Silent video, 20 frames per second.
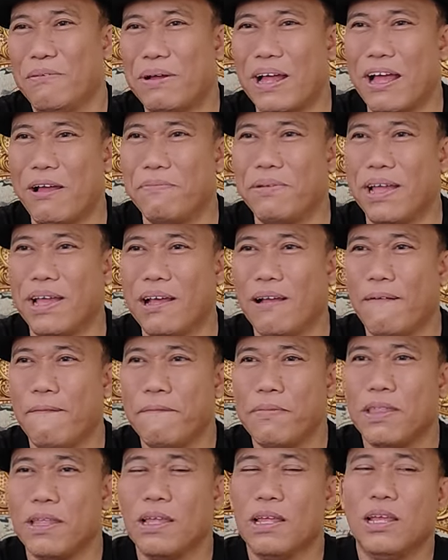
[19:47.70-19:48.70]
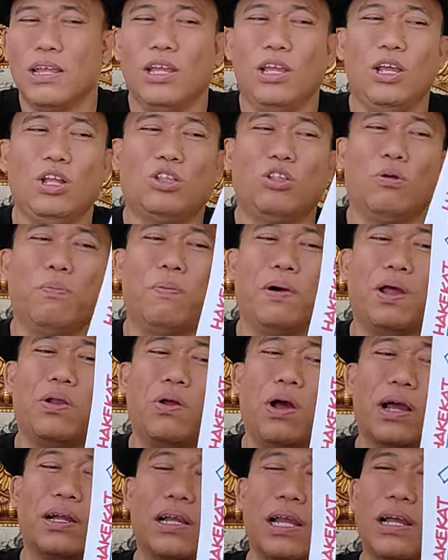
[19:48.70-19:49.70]
Paham ya? Itu
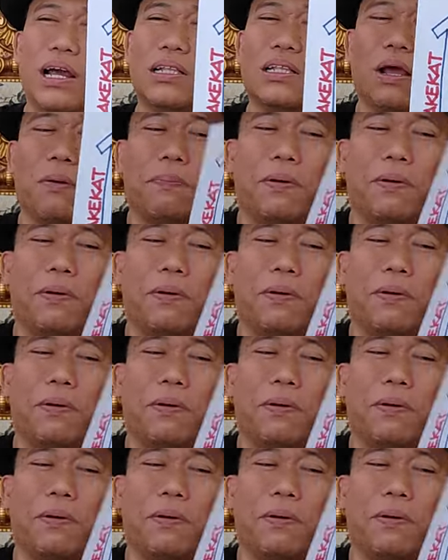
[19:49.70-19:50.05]
baru hakikat,